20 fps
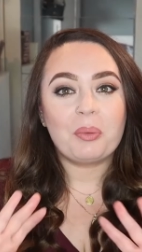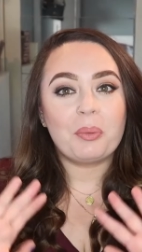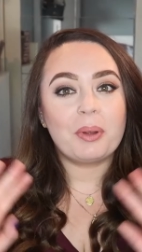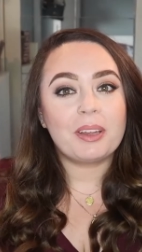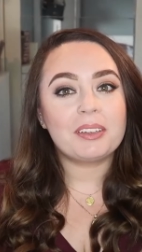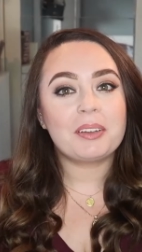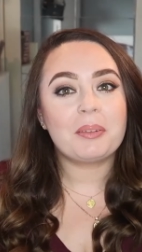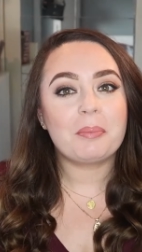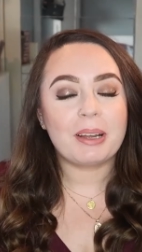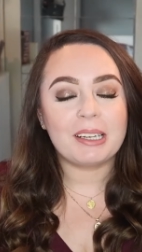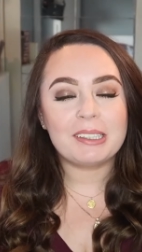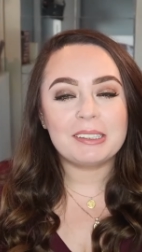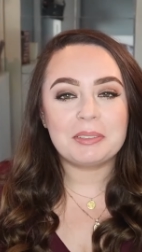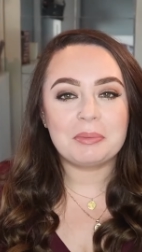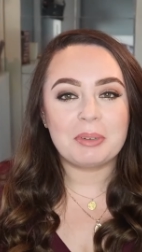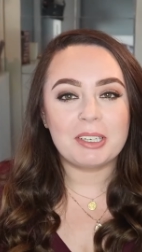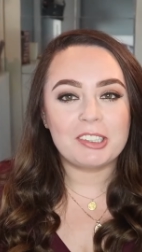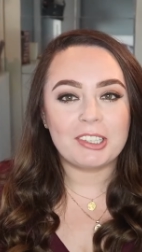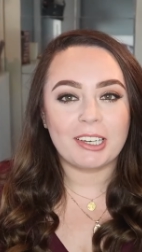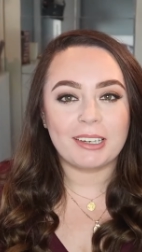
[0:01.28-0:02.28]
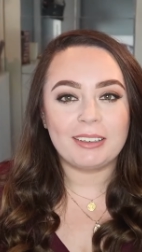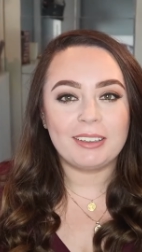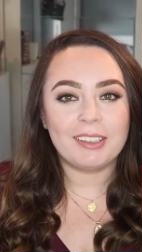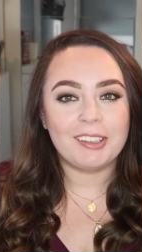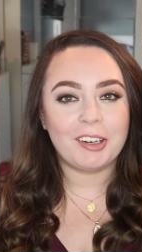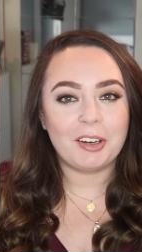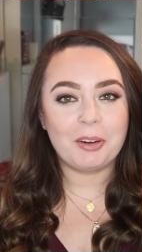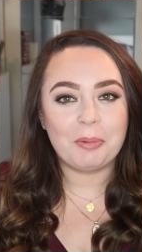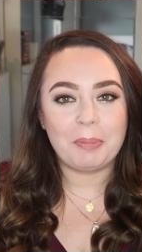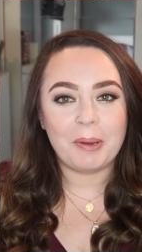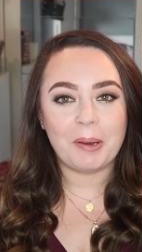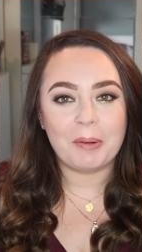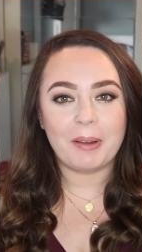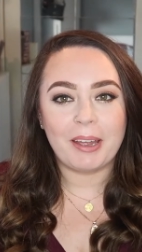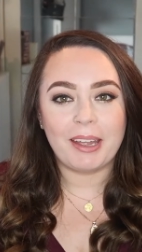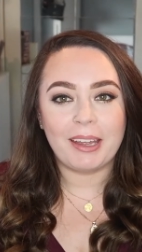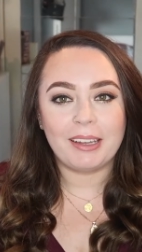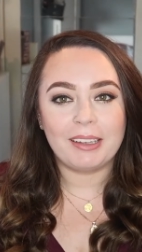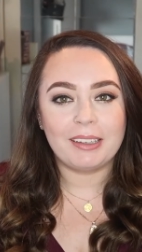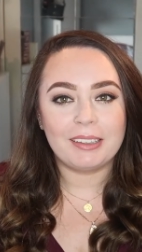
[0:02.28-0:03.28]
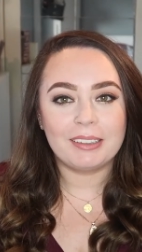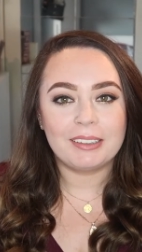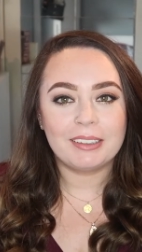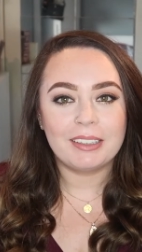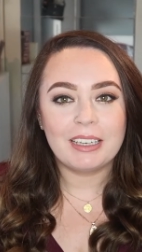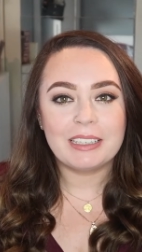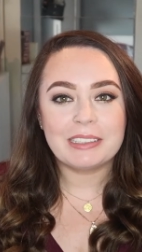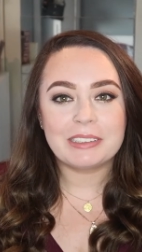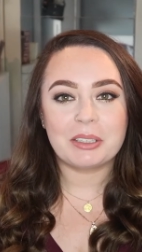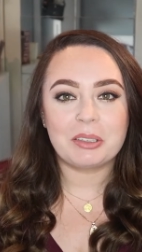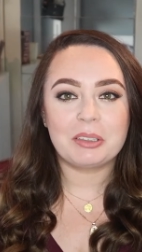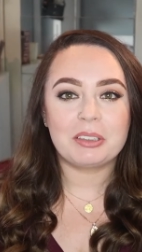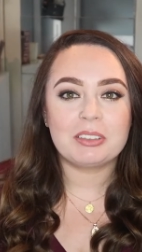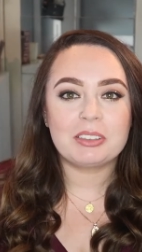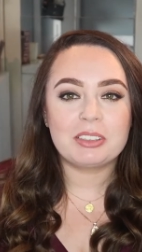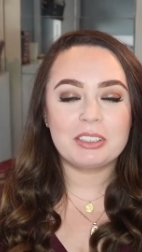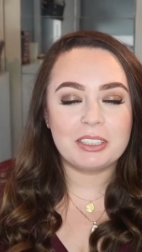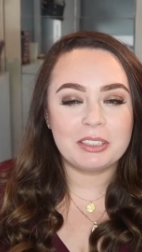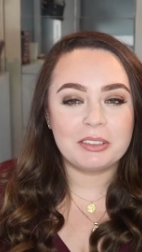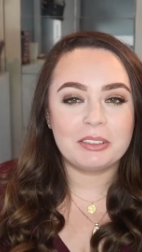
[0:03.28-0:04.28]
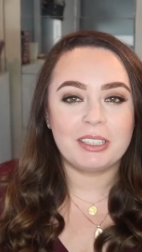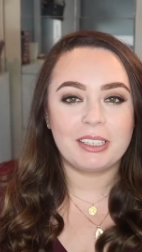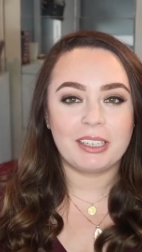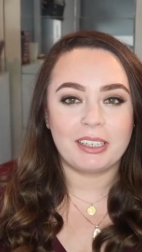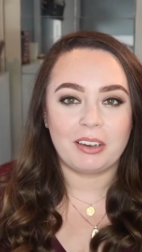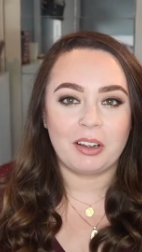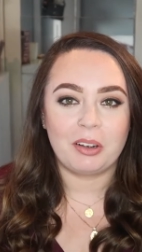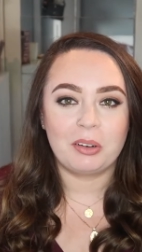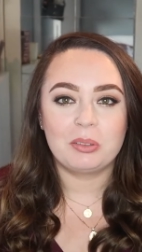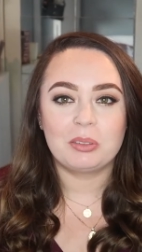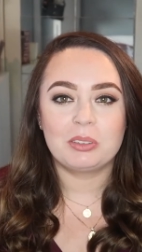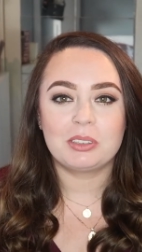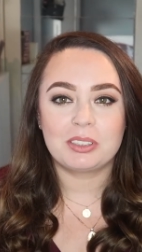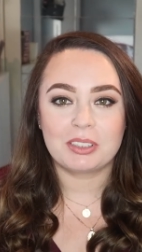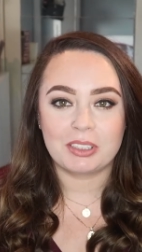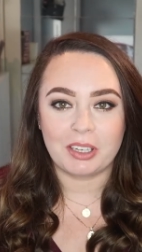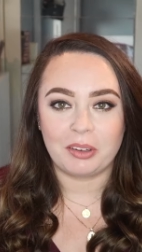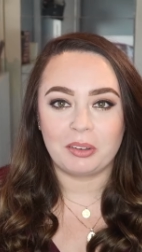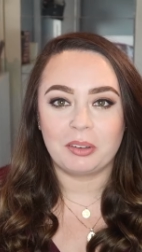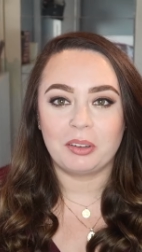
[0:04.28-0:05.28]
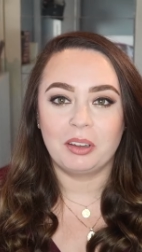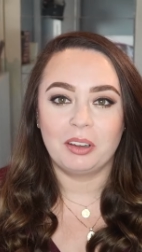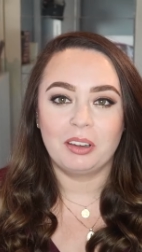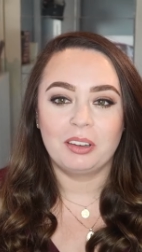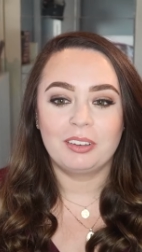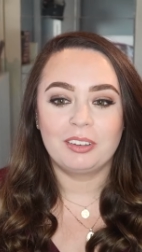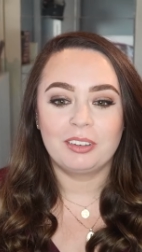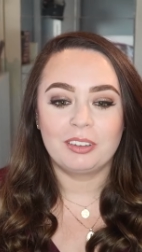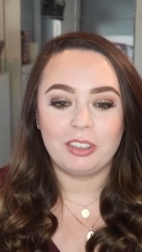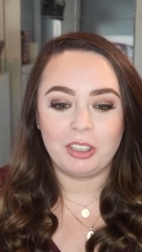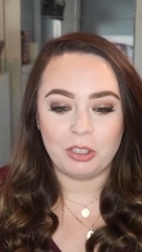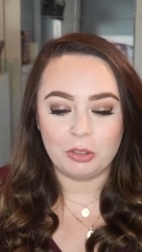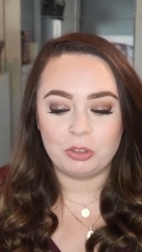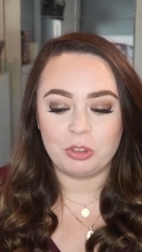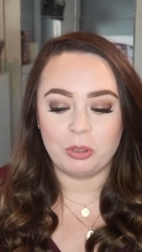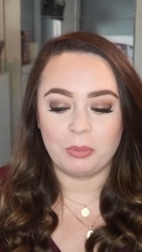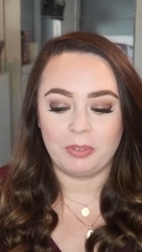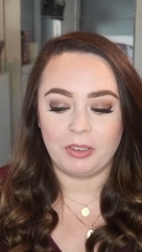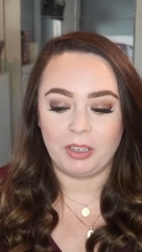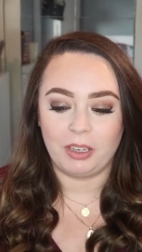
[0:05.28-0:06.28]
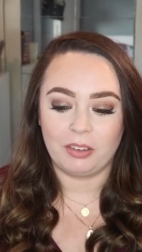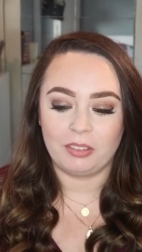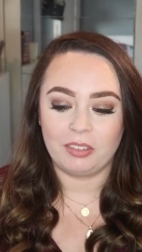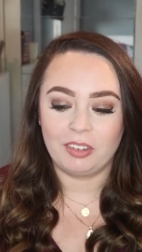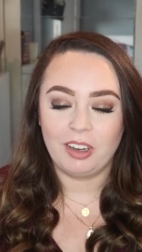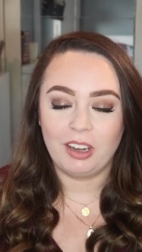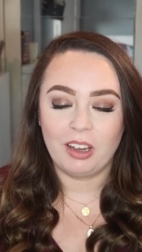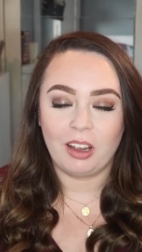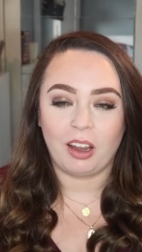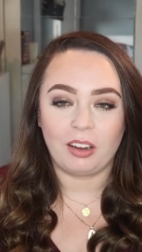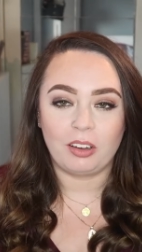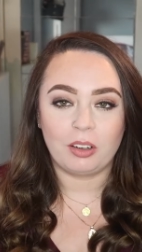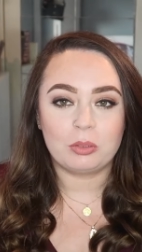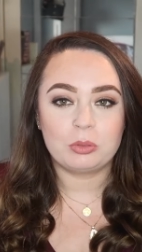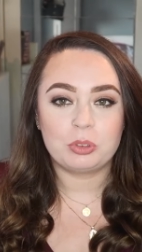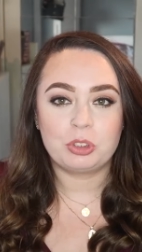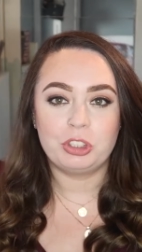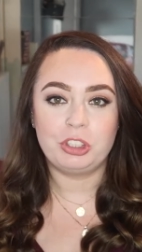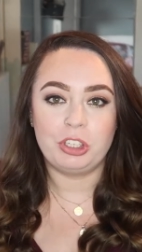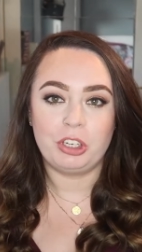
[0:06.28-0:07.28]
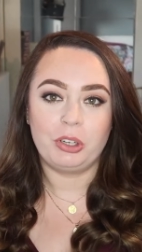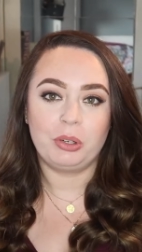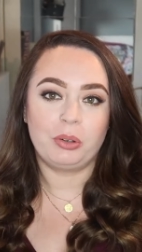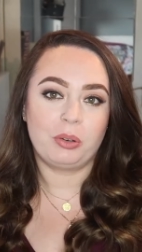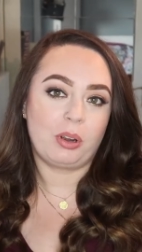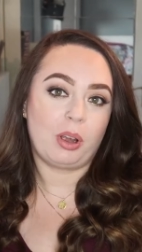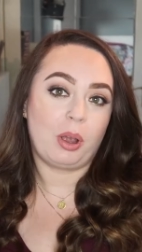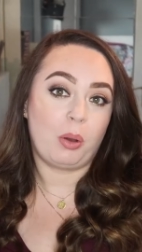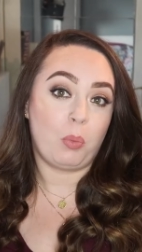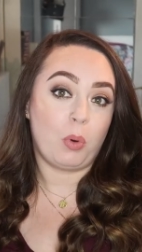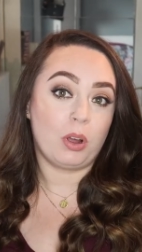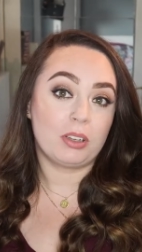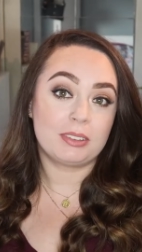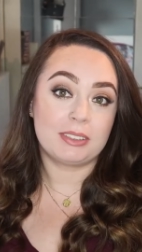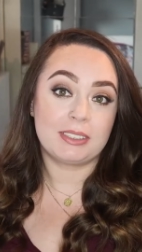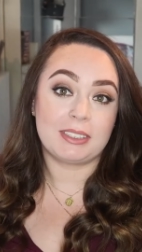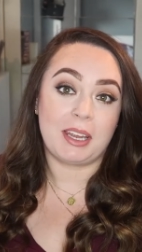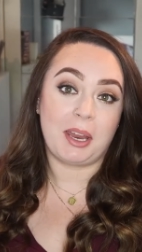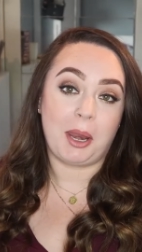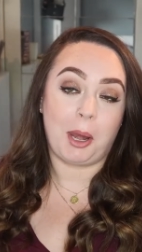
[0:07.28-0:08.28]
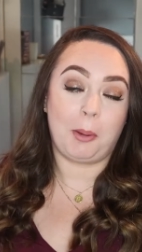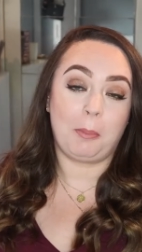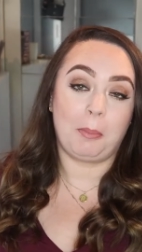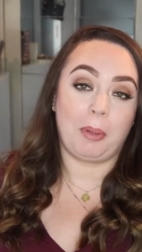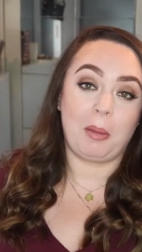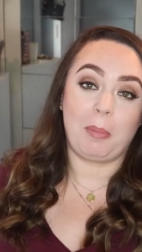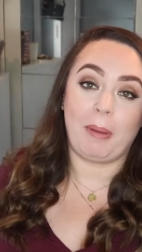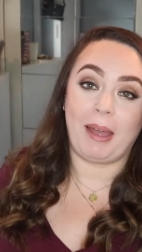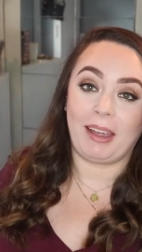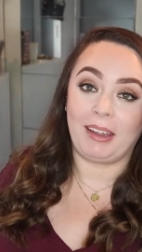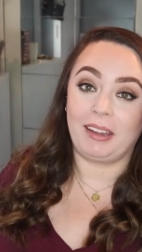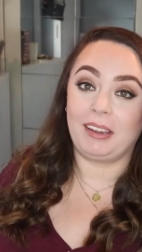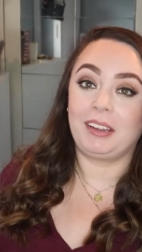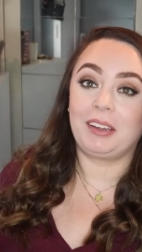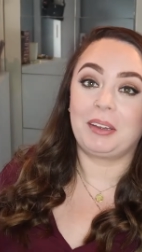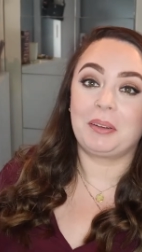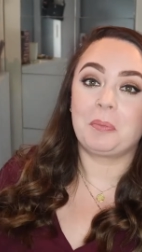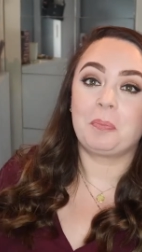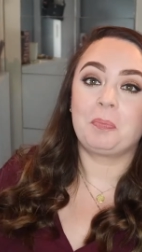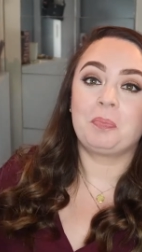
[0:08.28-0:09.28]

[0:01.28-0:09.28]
Welcome back to my channel. I hope you're well. So I'm going to do like an old school YouTube video. I'm going to do a what's in my bag.